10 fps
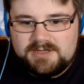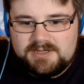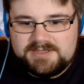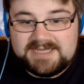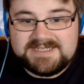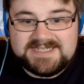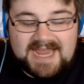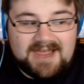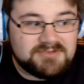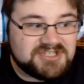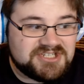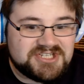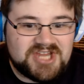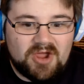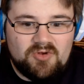That sounds
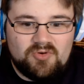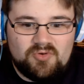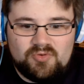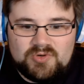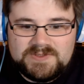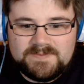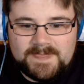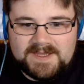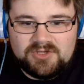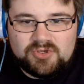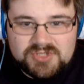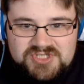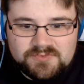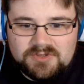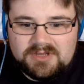so...
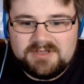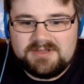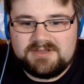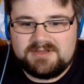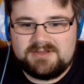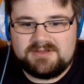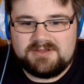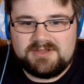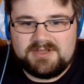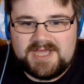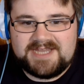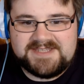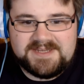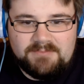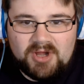guttural
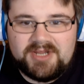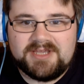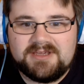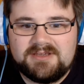and demonic.